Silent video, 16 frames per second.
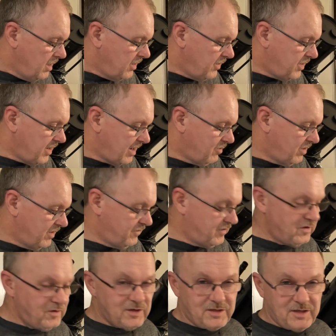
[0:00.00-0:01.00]
The thing I want to
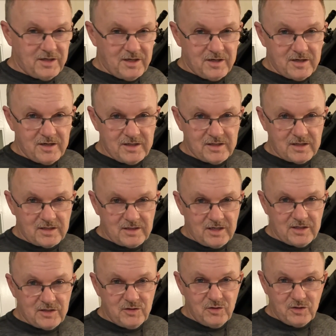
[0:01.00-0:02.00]
focus in on is it
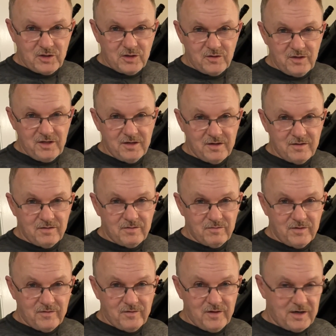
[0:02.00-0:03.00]
says Newtonian
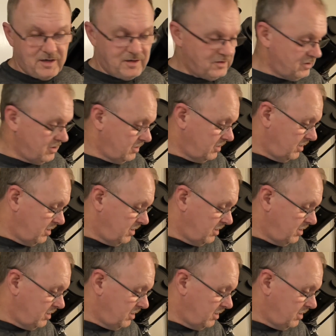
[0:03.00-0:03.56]
reflector.